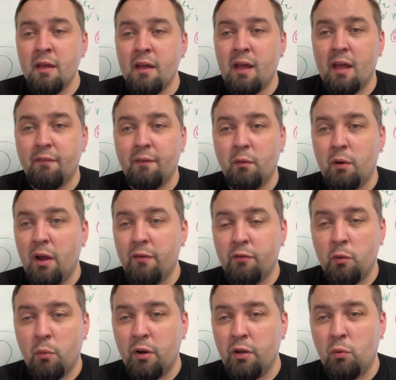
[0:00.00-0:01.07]
and they were
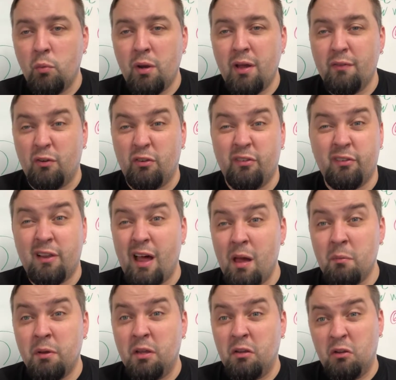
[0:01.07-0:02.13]
everywhere you went, and they're
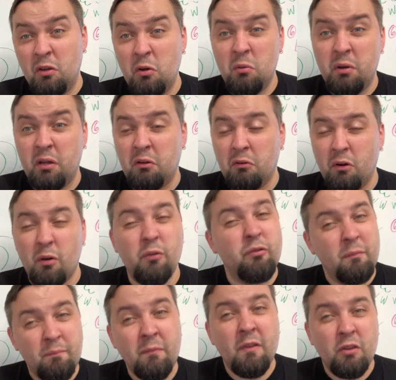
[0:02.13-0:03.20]
slimy and gooey and gross,
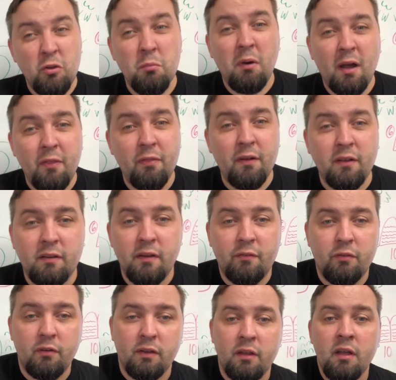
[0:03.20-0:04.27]
you might think
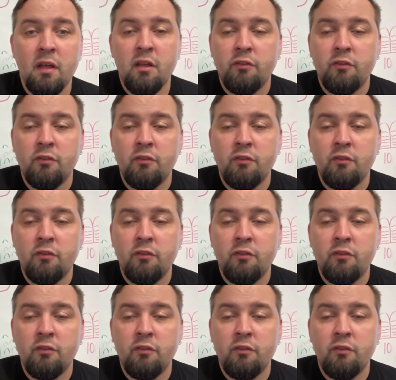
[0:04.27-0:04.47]
differently.